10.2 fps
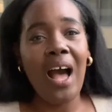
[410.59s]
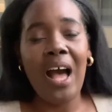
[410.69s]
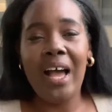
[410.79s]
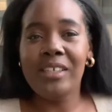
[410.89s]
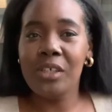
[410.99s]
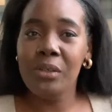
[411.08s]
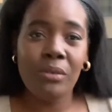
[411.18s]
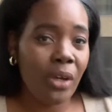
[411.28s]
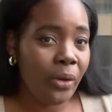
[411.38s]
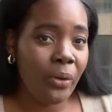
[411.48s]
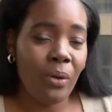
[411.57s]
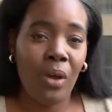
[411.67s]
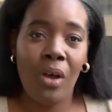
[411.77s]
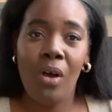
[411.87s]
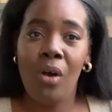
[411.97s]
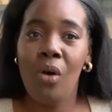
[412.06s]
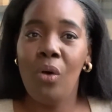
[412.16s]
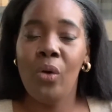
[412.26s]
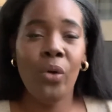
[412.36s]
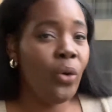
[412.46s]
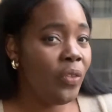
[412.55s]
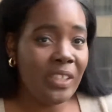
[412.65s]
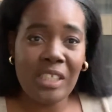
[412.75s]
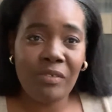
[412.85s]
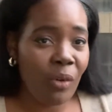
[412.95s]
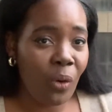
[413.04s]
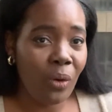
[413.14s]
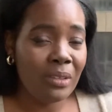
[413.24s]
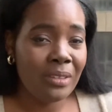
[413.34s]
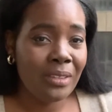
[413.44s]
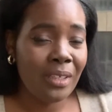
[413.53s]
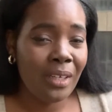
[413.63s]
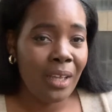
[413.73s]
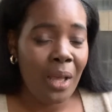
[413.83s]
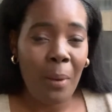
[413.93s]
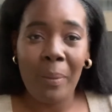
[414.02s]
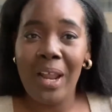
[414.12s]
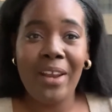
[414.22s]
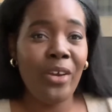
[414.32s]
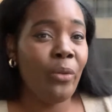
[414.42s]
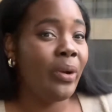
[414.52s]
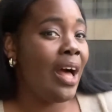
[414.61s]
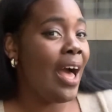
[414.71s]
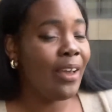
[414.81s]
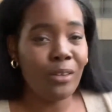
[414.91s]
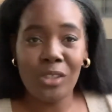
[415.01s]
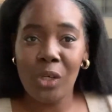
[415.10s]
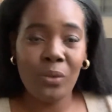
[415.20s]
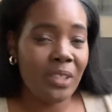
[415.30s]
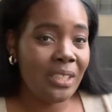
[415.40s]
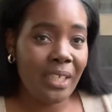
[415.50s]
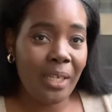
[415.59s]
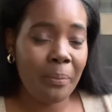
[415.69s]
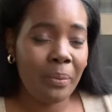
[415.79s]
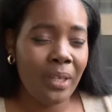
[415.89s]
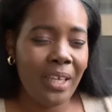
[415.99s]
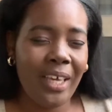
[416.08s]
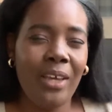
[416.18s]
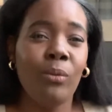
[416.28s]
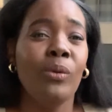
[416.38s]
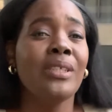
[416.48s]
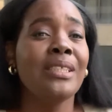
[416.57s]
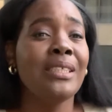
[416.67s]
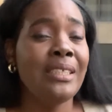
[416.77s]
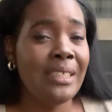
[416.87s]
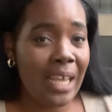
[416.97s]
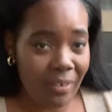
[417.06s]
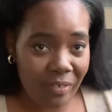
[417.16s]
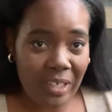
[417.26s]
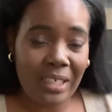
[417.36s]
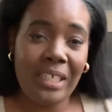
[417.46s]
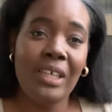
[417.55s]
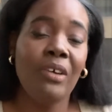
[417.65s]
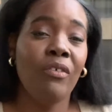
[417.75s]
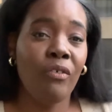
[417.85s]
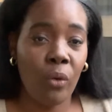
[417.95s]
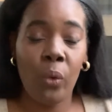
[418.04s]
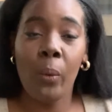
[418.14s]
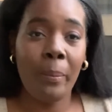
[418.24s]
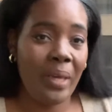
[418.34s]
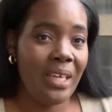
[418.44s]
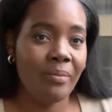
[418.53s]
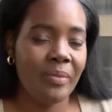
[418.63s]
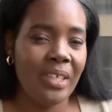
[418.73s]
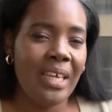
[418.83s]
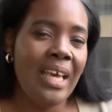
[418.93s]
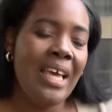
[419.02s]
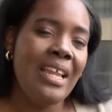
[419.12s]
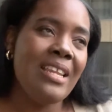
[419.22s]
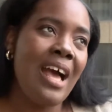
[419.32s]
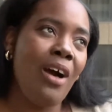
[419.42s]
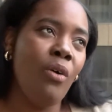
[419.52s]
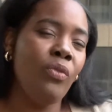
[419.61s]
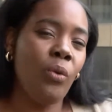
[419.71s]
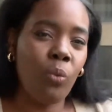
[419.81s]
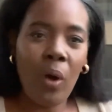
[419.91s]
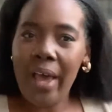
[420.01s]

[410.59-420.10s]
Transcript: I don't know who this is for. Well, I know when I got told this tip, it was definitely for me. Now, the why